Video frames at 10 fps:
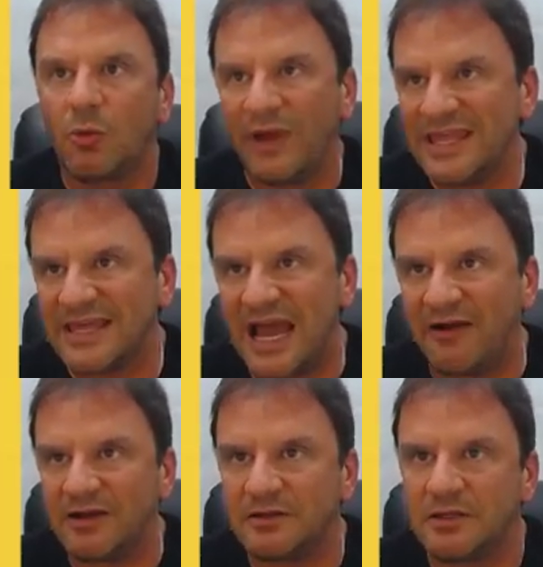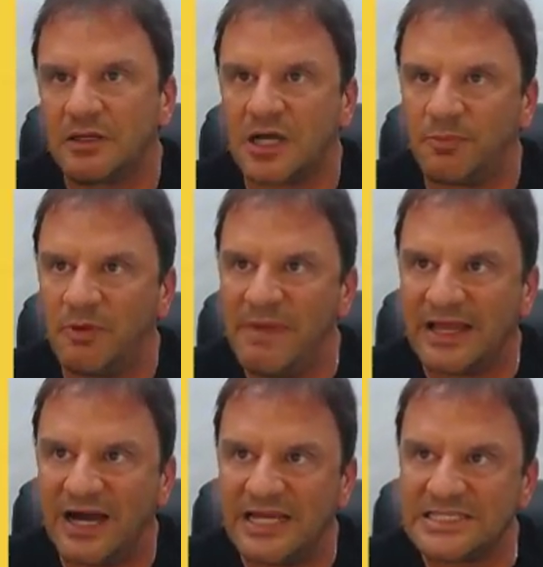Wayne Garrett, a couple of
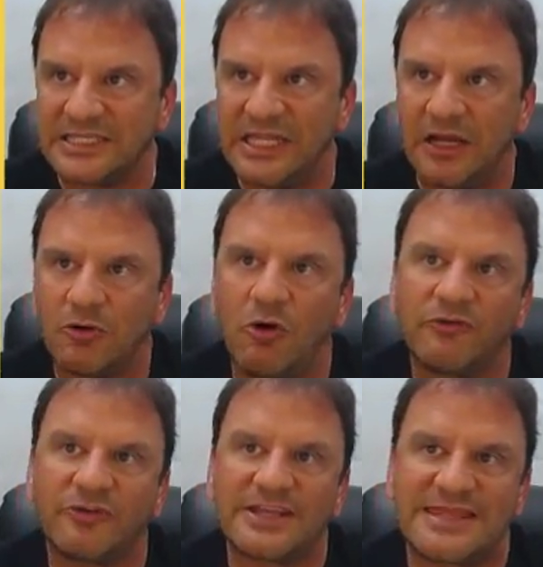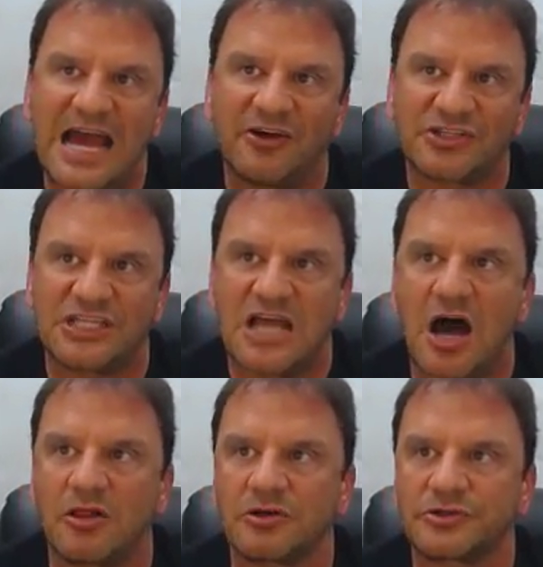Met guys in there. Over
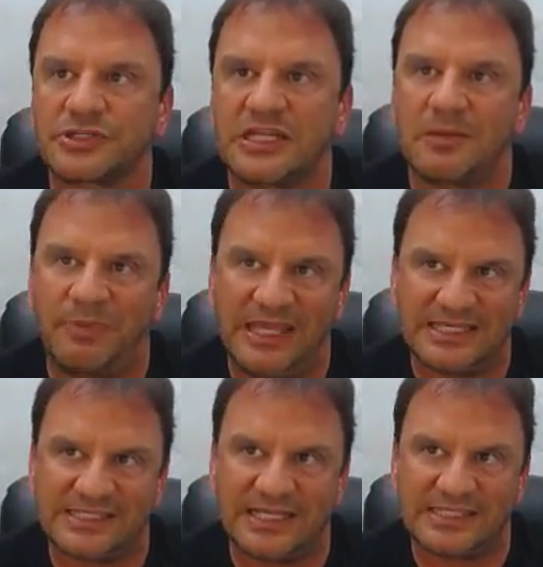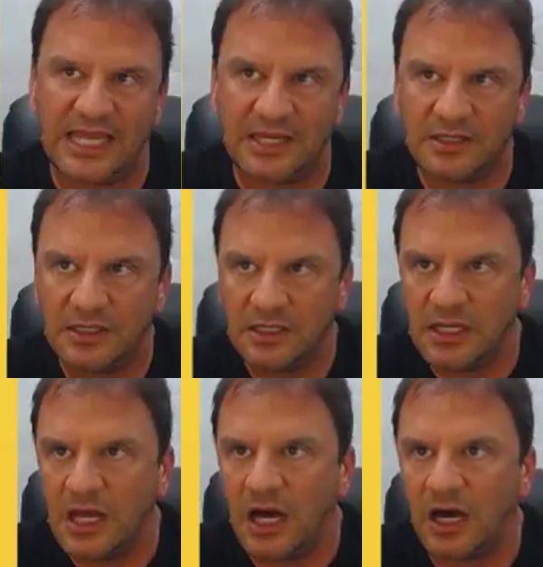$1,000 in a PSA 10.
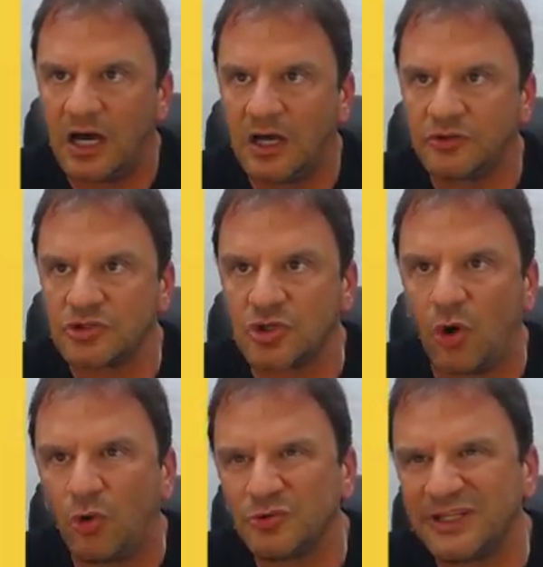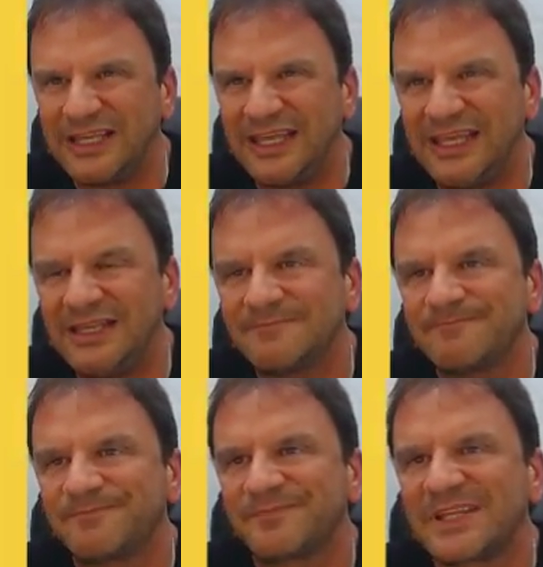There's only
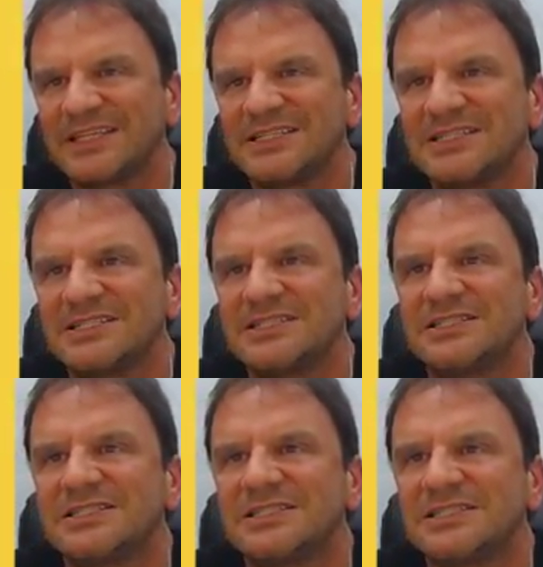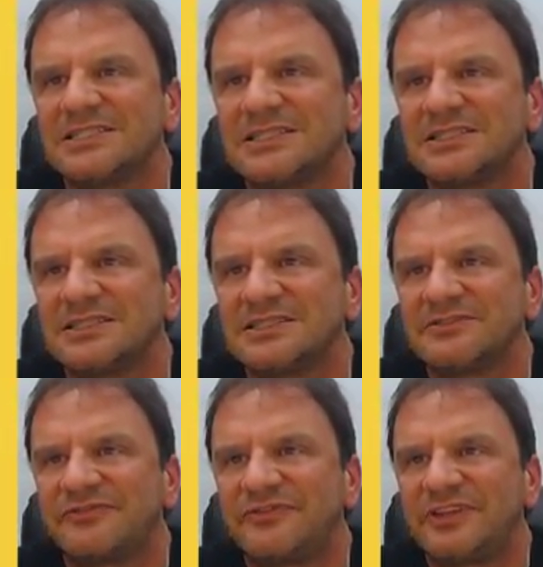
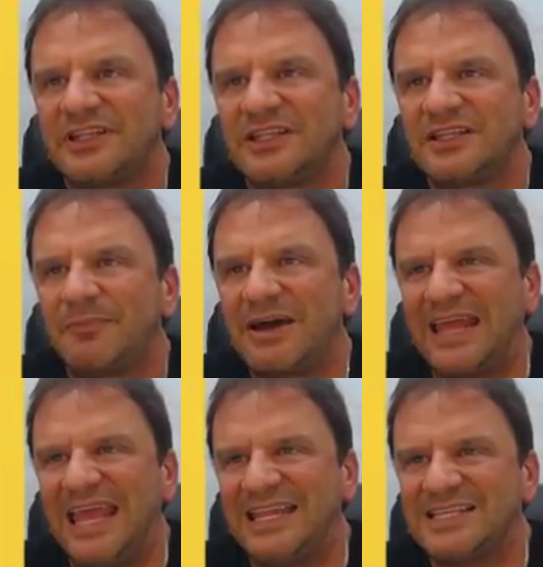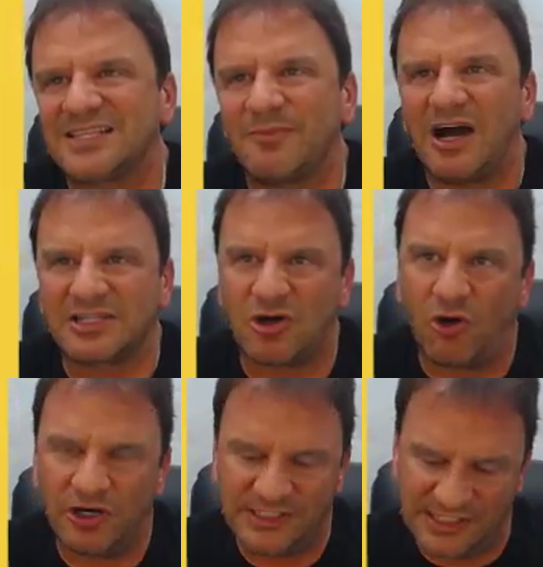about 80 some odd
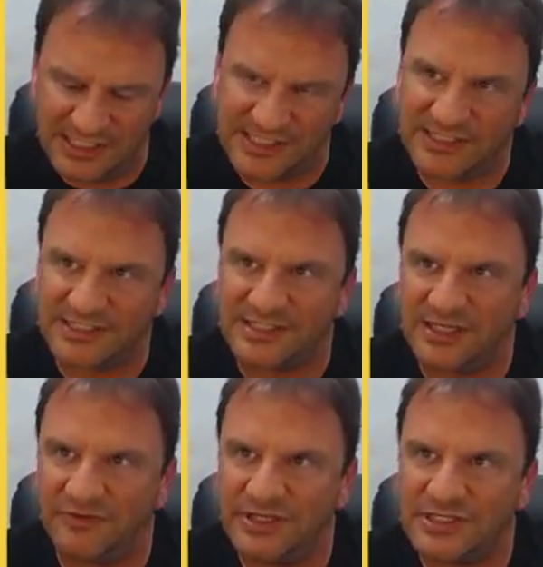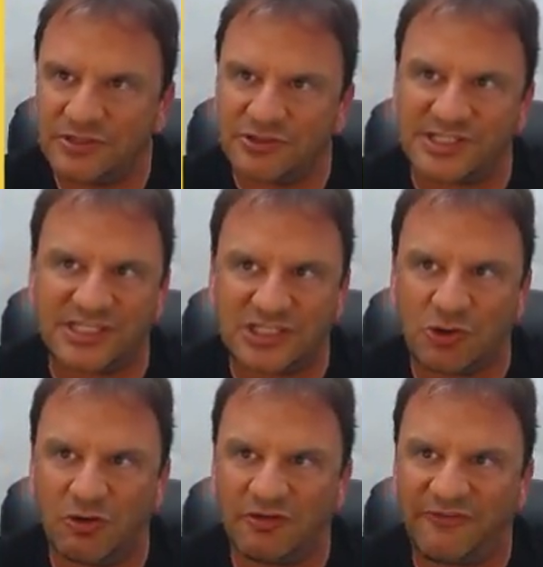cards in the 6 series. There's 6
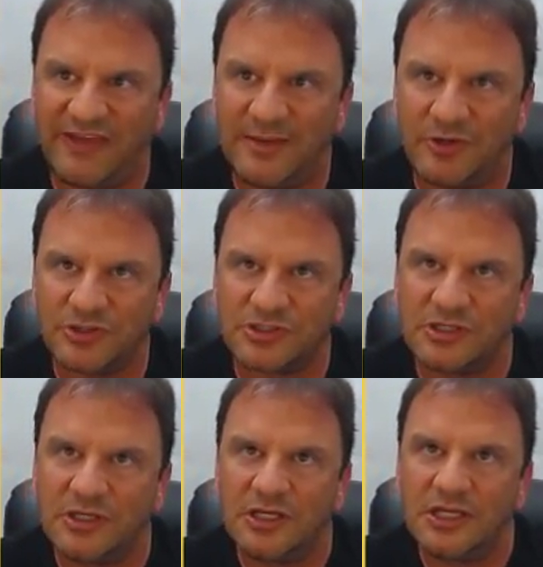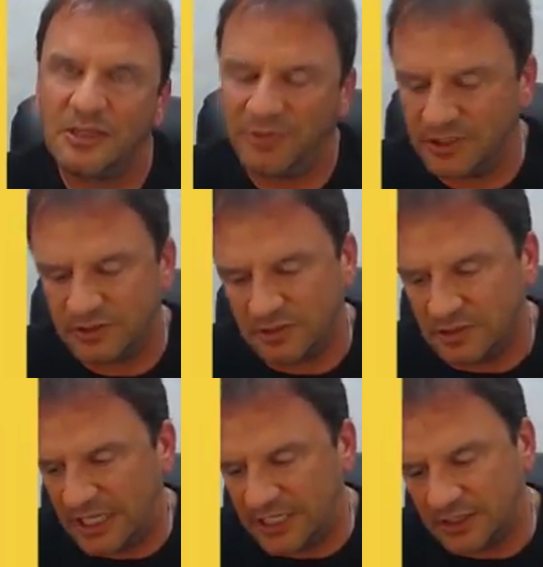Hall of Famers.
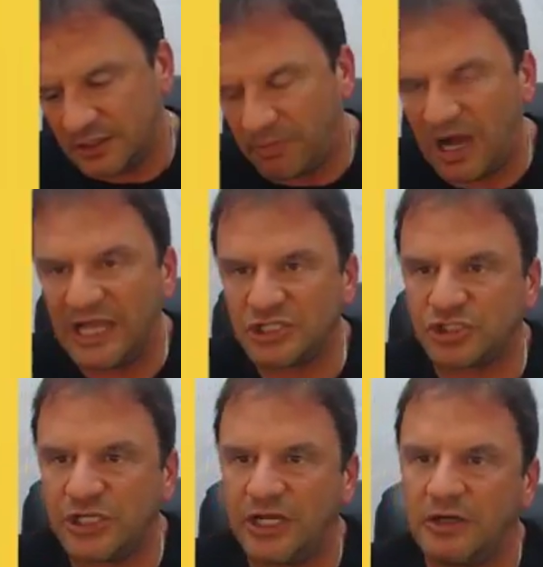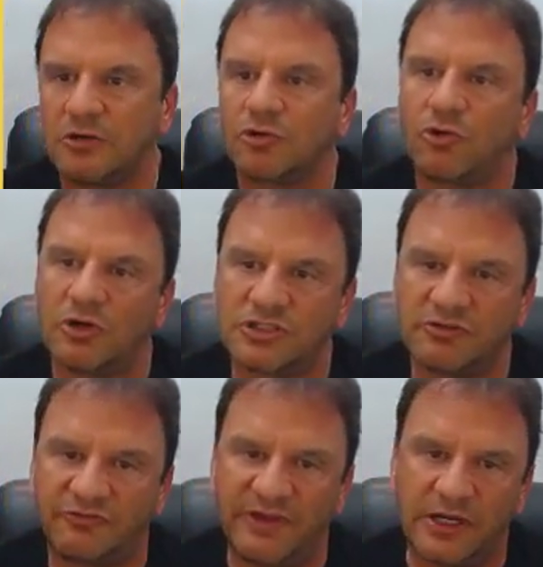But hey, buy a share, cross
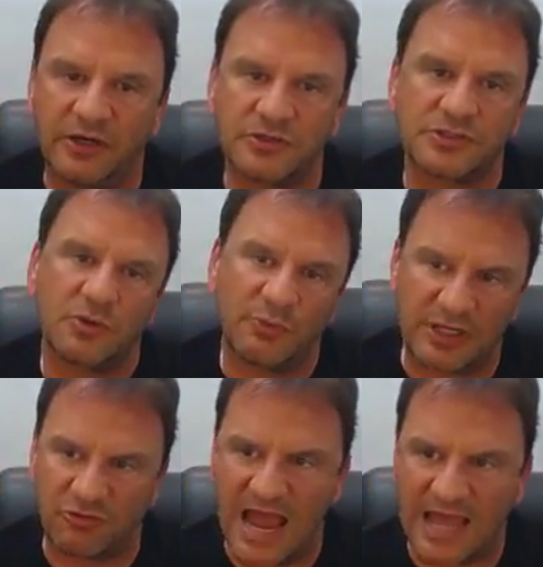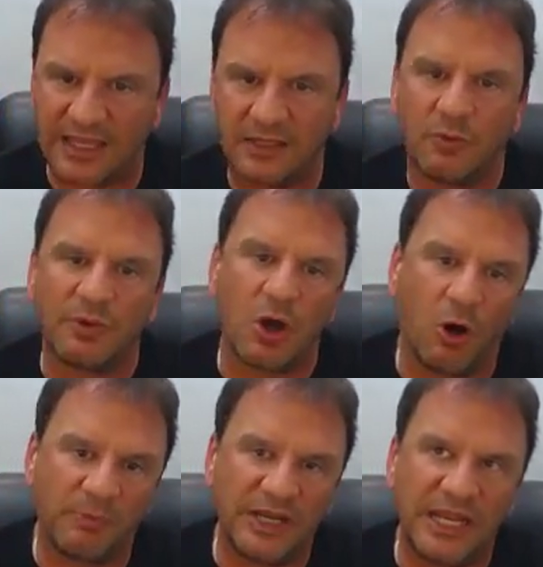your fingers, we crack it, we
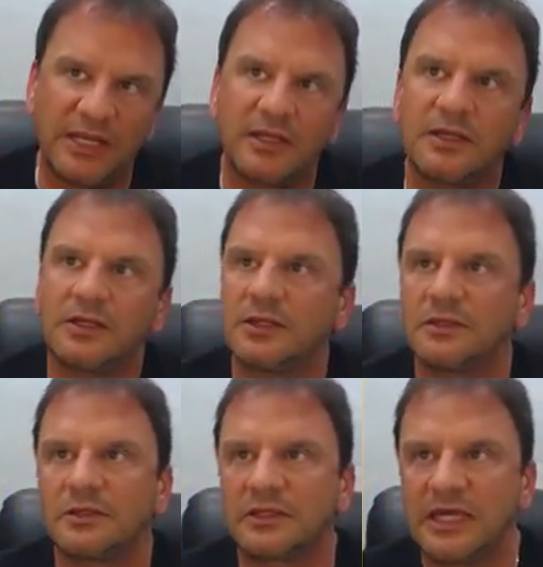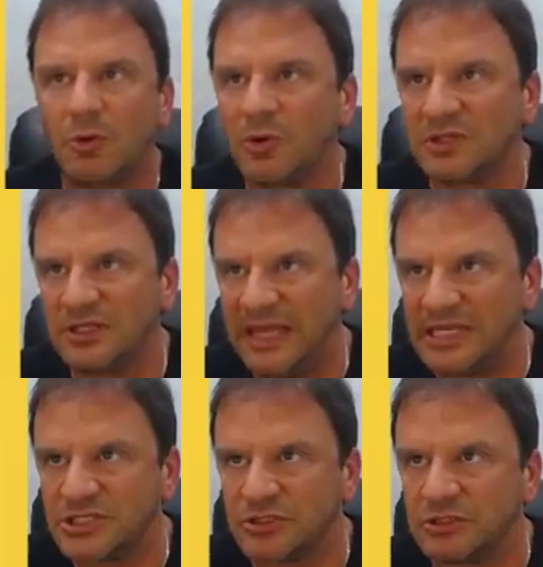open it, get a Willie
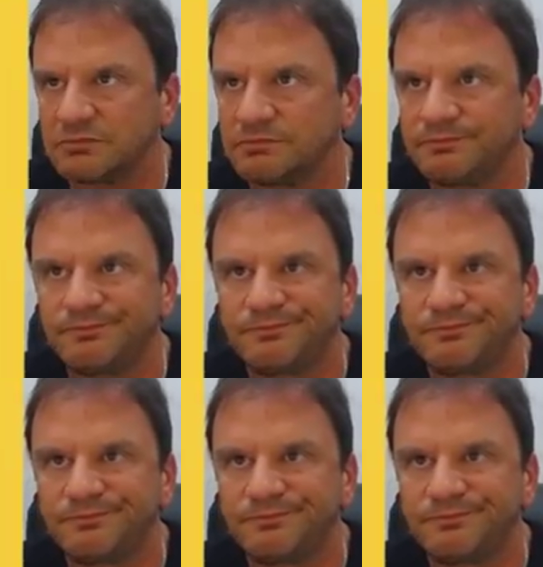Mays or